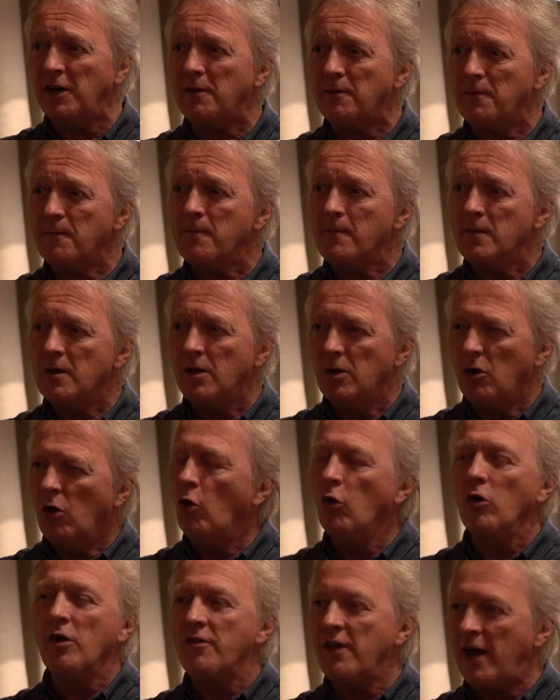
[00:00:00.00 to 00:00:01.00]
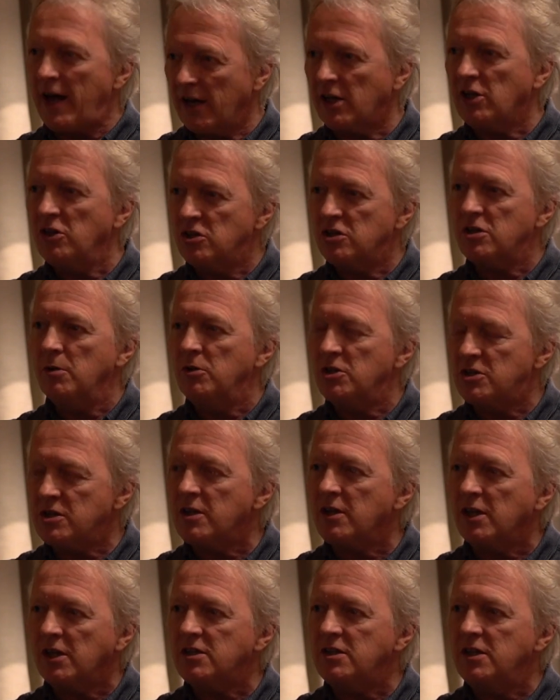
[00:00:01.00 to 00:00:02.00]
it. All of that contributes,
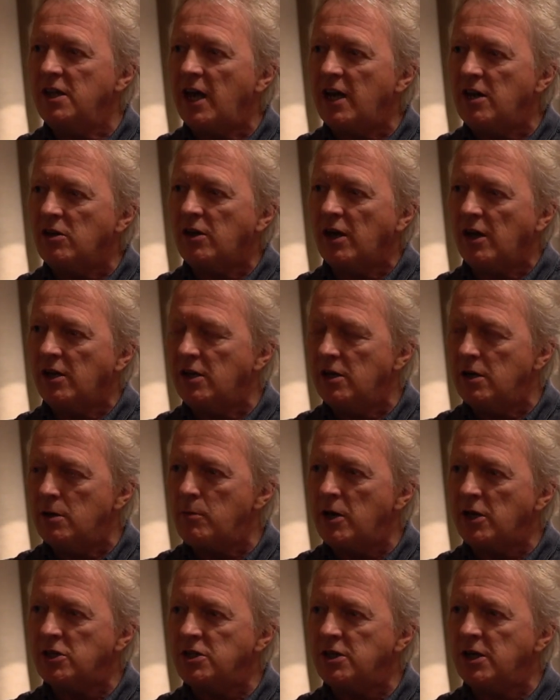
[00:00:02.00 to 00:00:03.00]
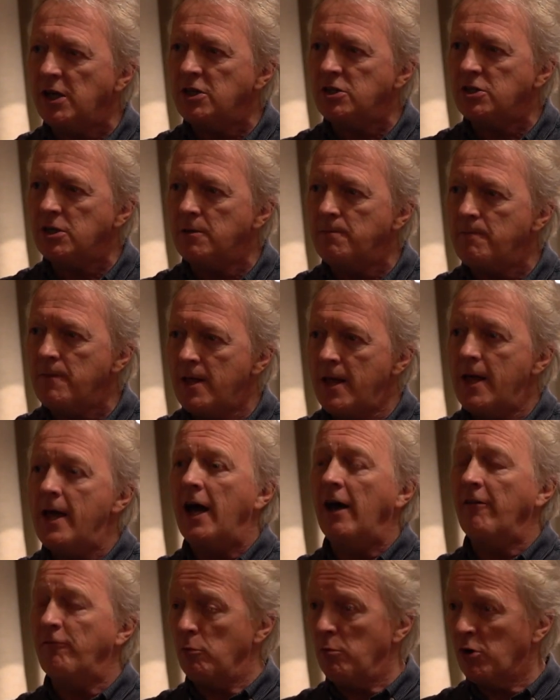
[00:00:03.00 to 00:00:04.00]
I think, to the educated imagination.
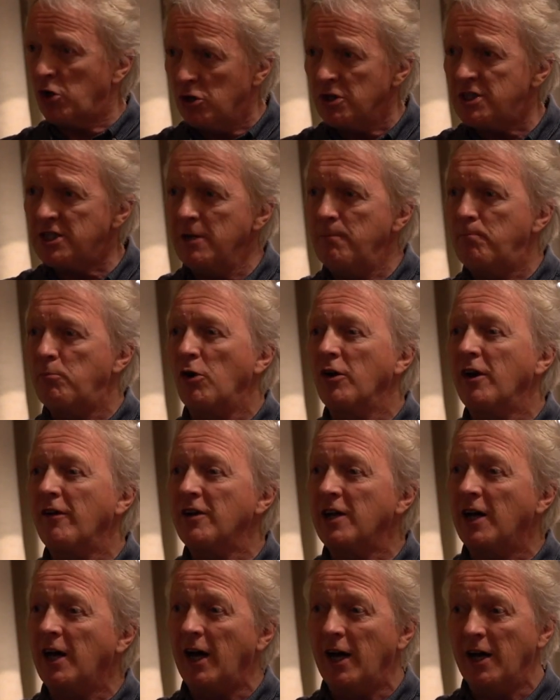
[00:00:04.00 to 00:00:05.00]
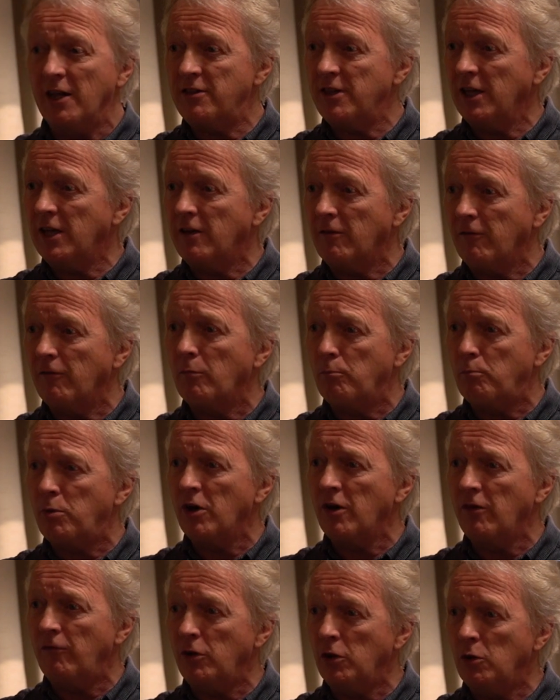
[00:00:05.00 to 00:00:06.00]
And from a Christian point
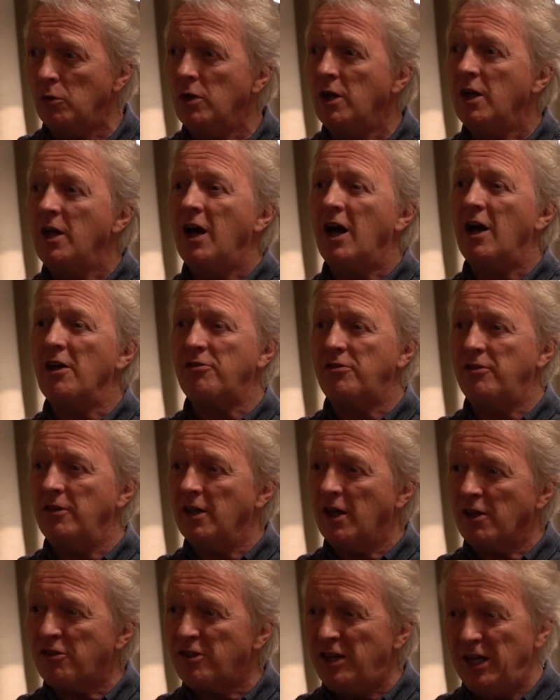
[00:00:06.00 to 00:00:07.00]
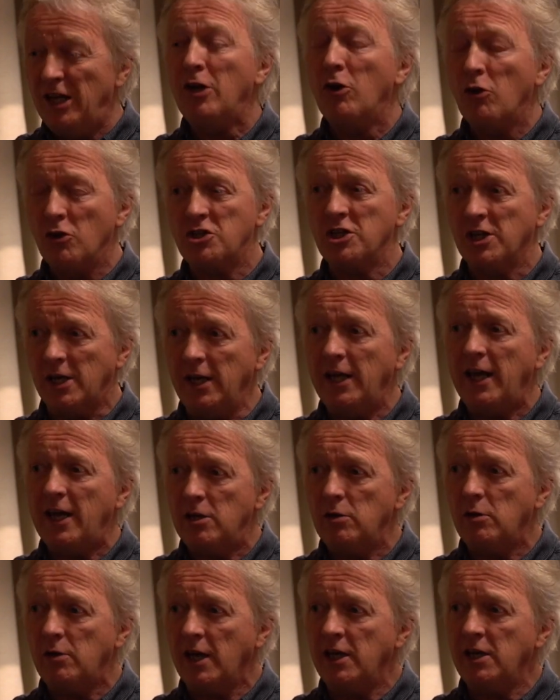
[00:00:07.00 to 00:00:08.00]
of view, a theologically
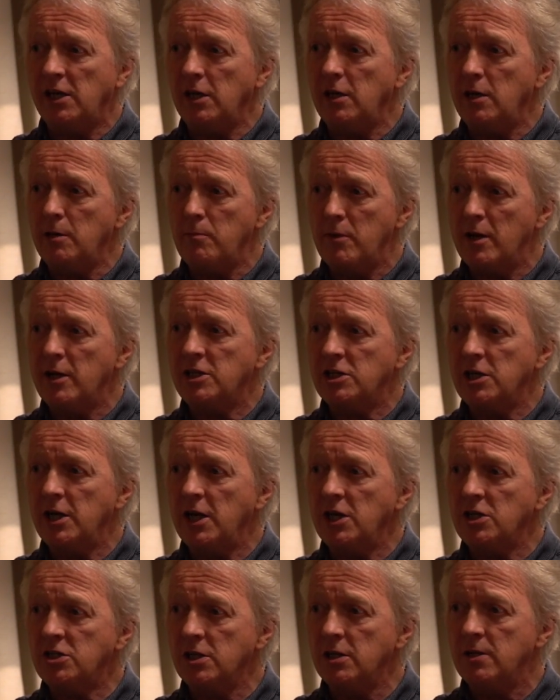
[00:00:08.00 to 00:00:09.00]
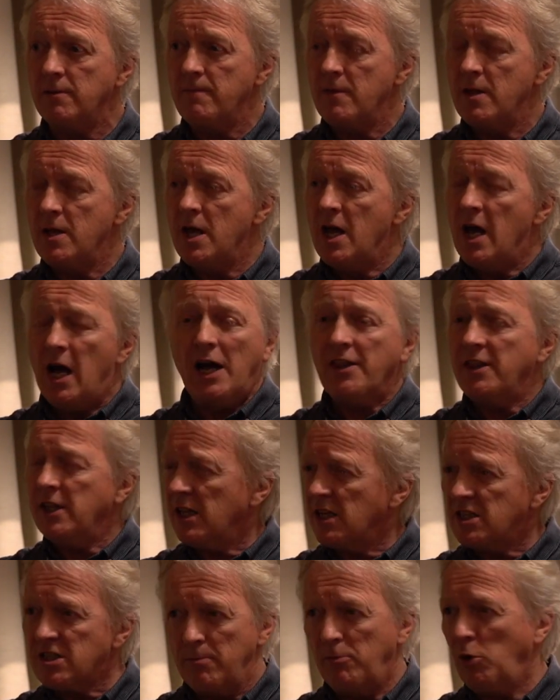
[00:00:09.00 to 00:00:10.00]
educated imagination. I
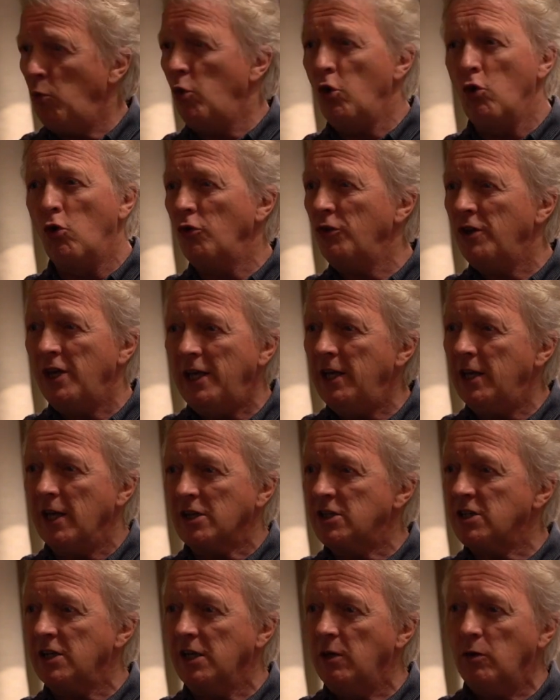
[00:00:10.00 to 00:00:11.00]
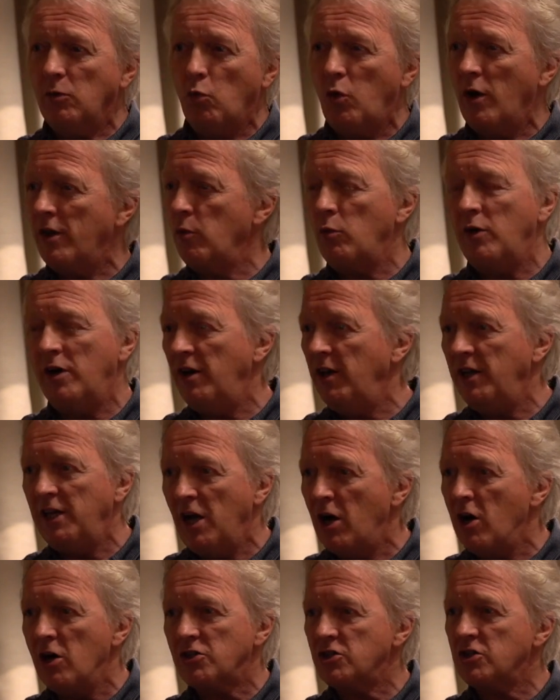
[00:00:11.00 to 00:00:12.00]
think that's something we all need, actually, whether we're in
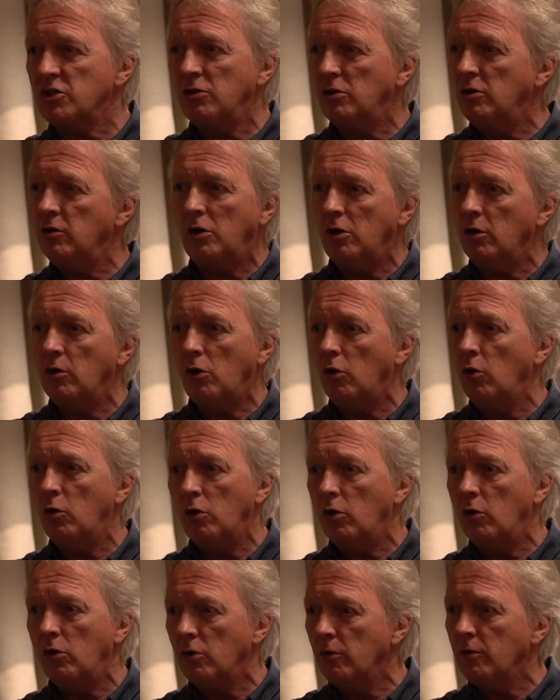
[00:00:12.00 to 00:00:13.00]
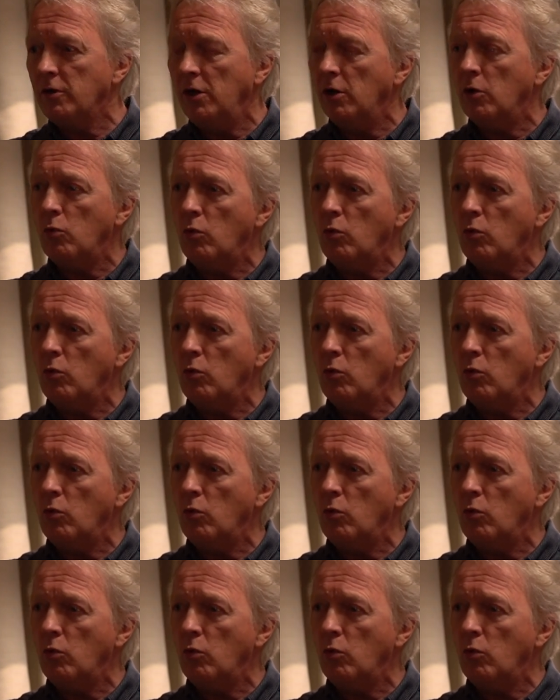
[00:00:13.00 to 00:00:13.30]
the arts or